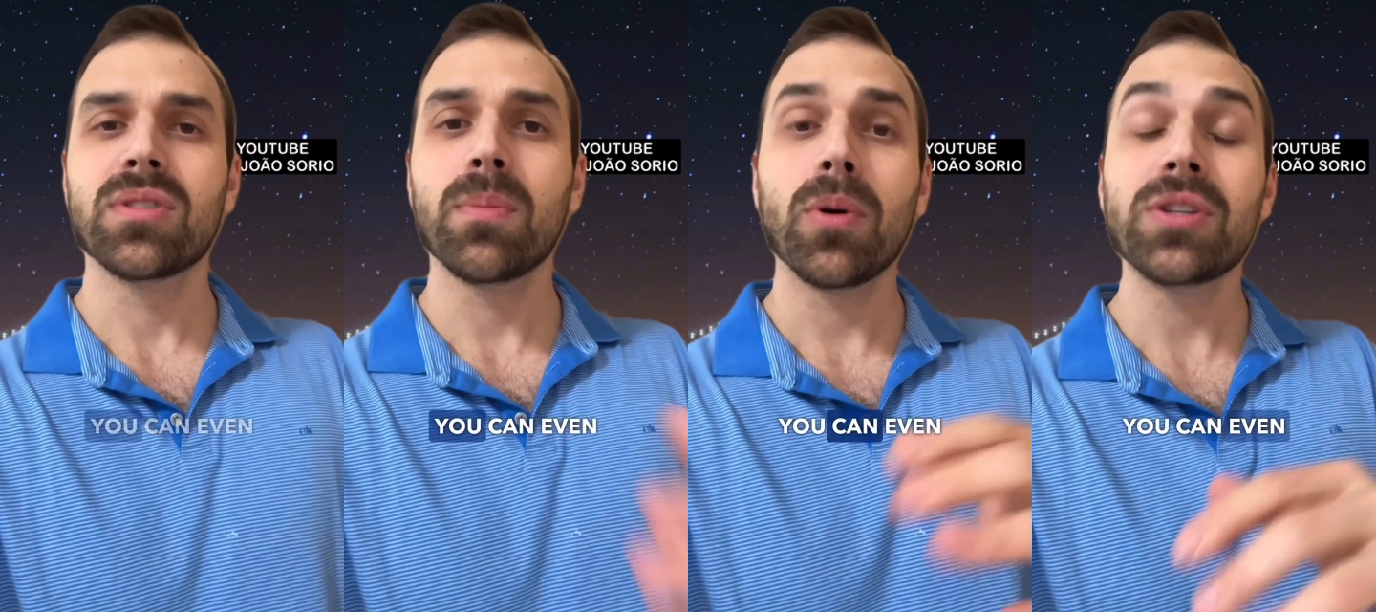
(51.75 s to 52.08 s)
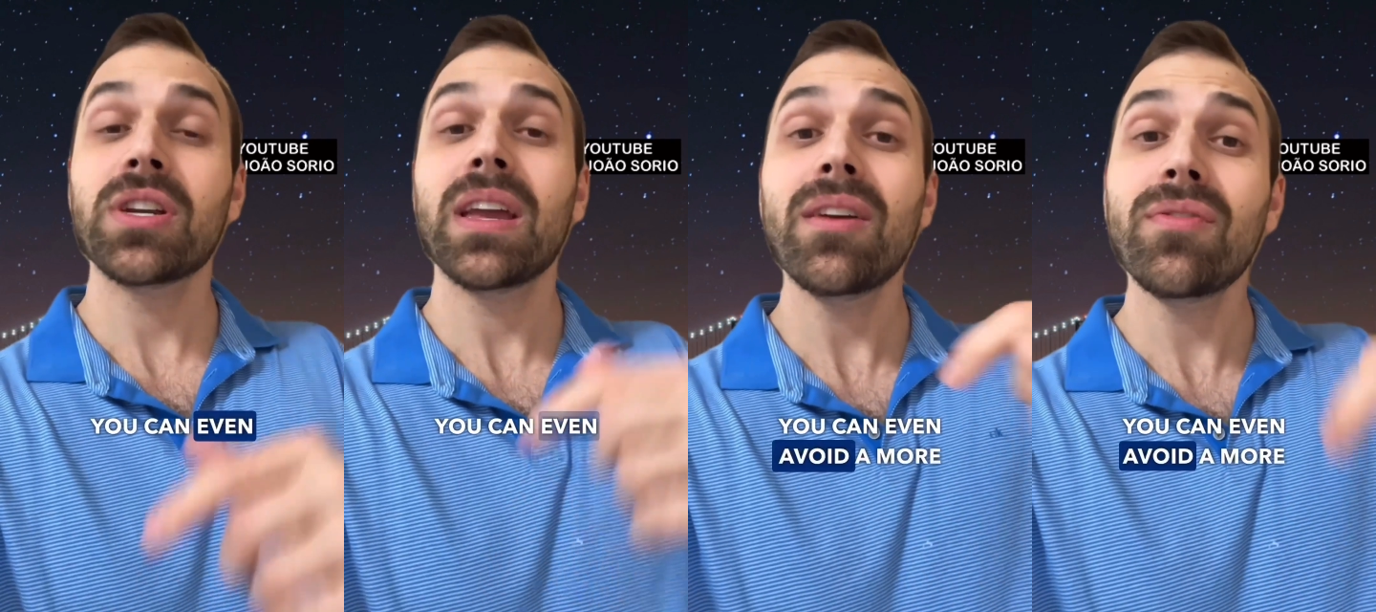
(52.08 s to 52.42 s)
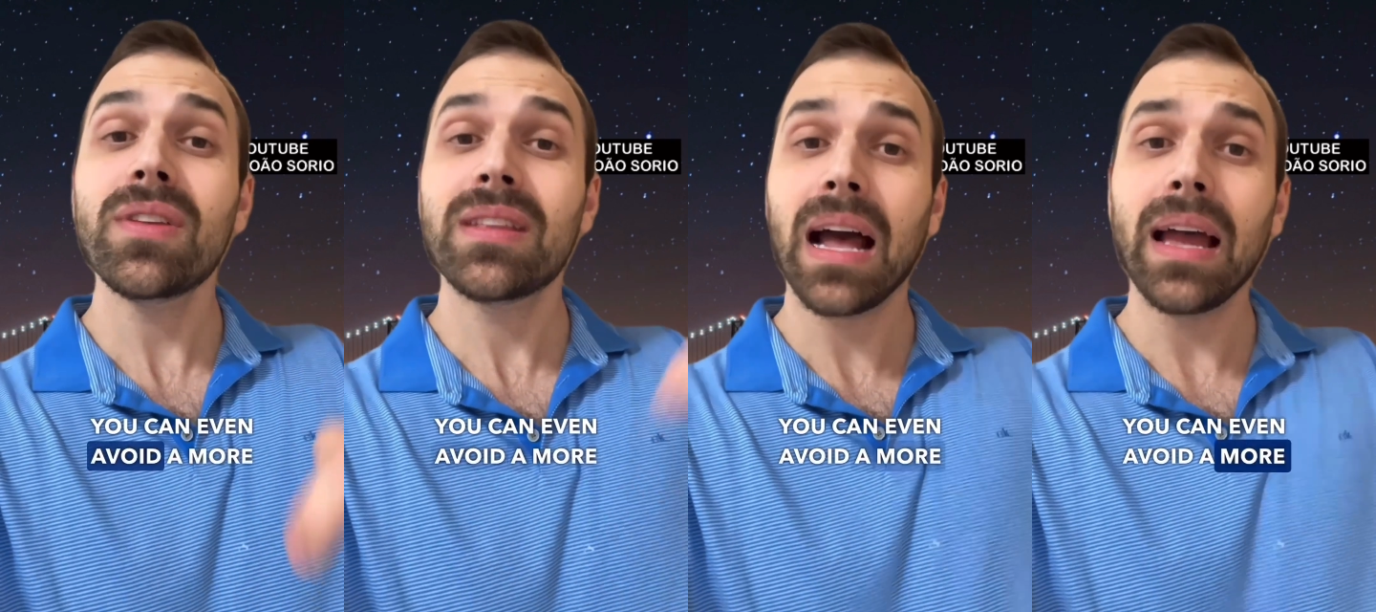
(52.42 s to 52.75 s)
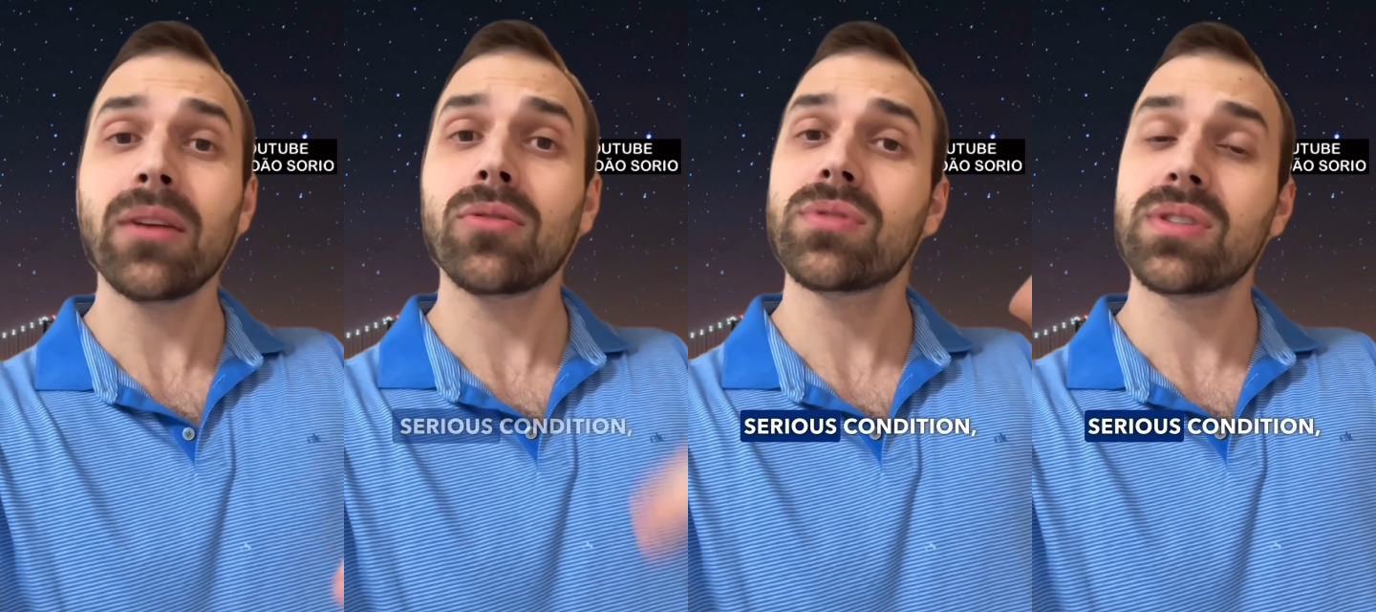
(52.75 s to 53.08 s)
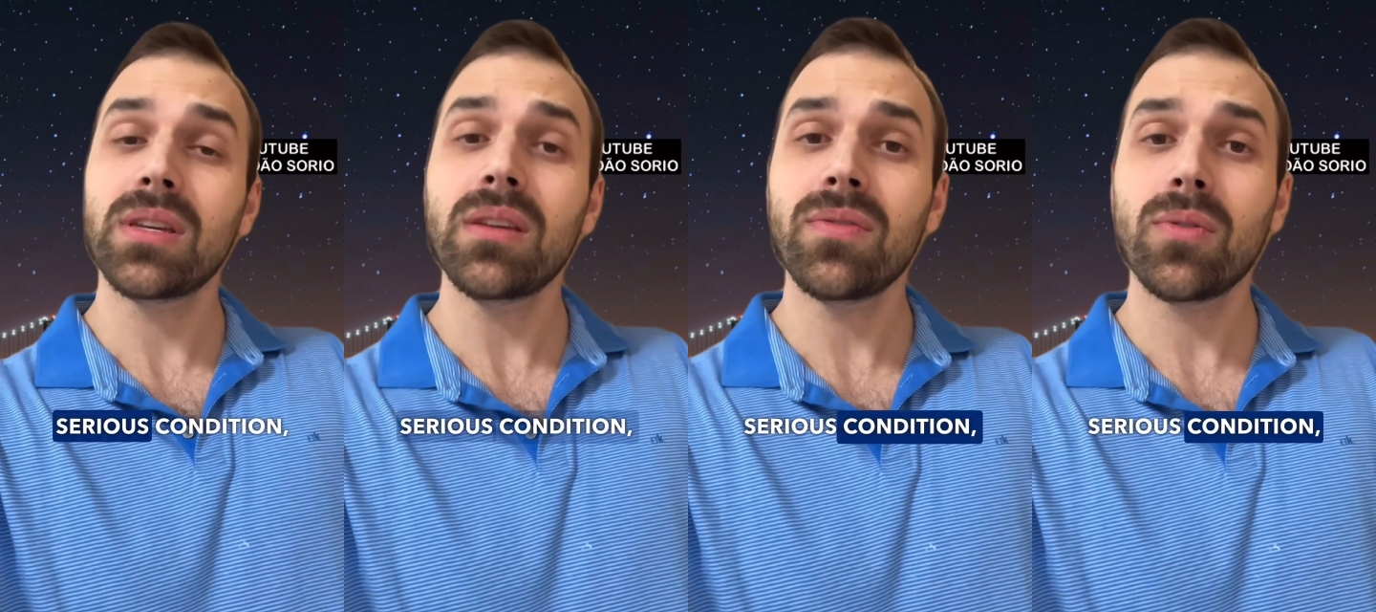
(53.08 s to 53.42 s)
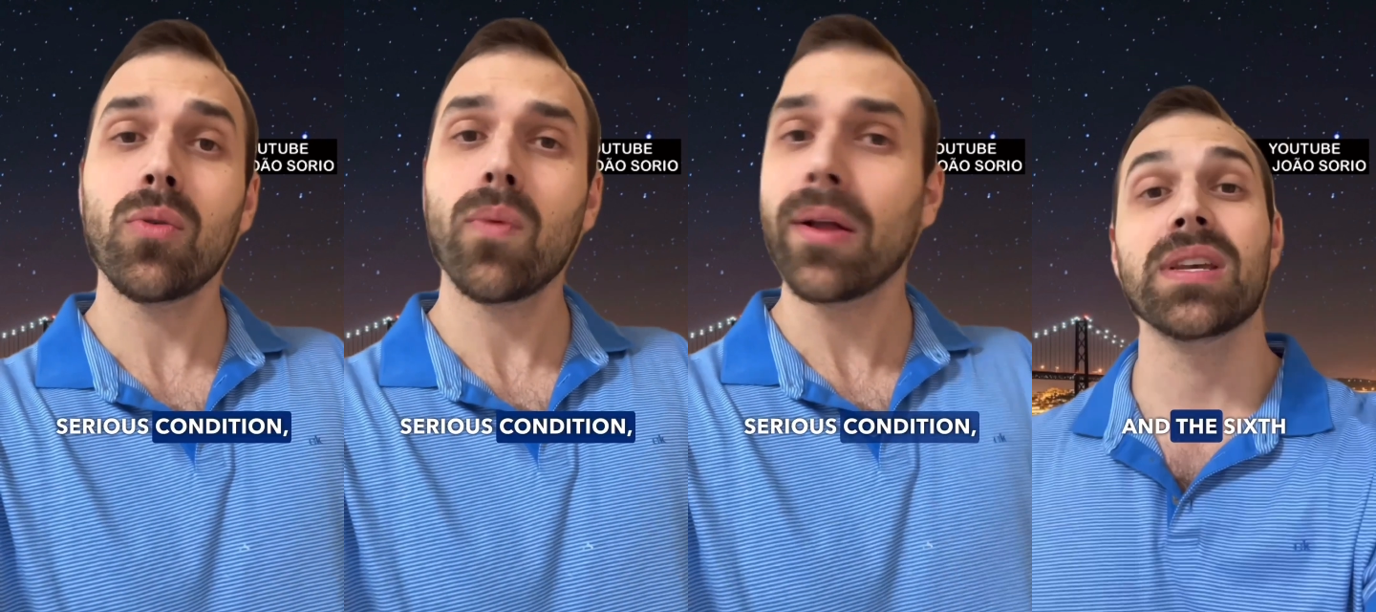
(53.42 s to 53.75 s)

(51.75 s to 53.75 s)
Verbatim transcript: you can even avoid a more serious condition.